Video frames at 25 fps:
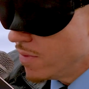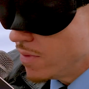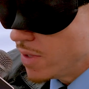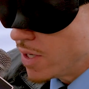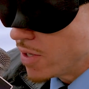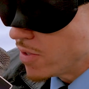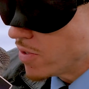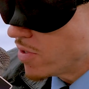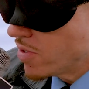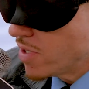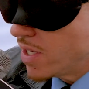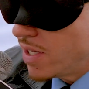
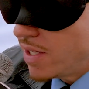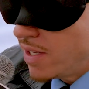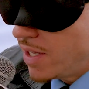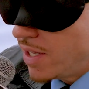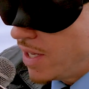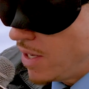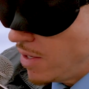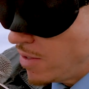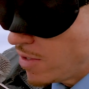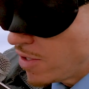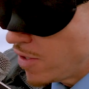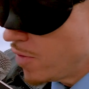There's
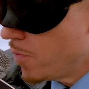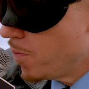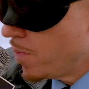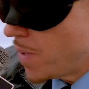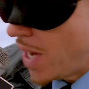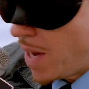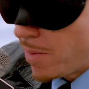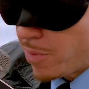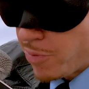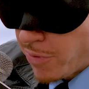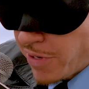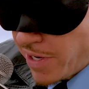hints
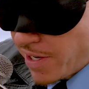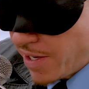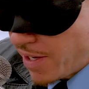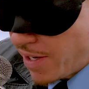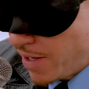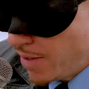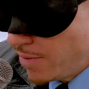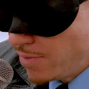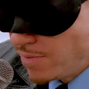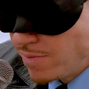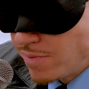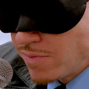of
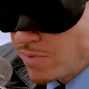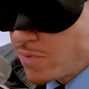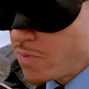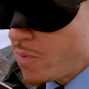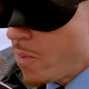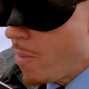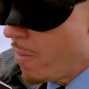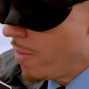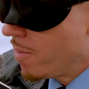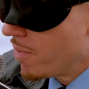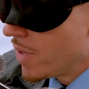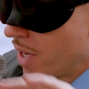paprika,
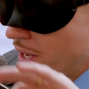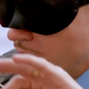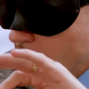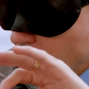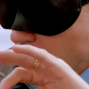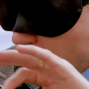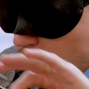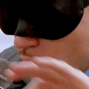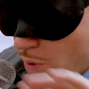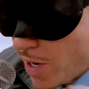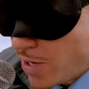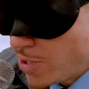
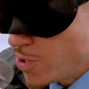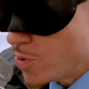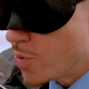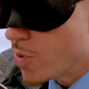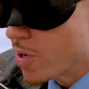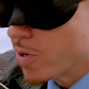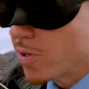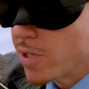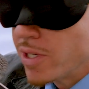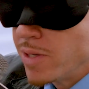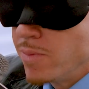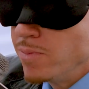and it's way
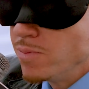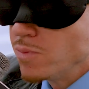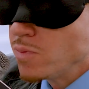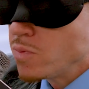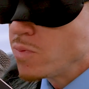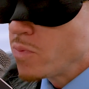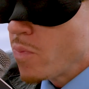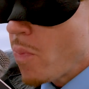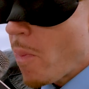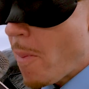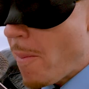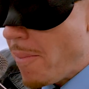too early.
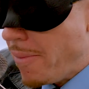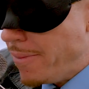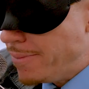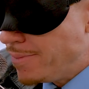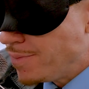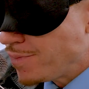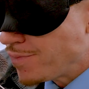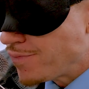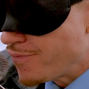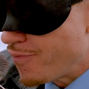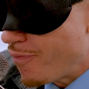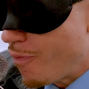I think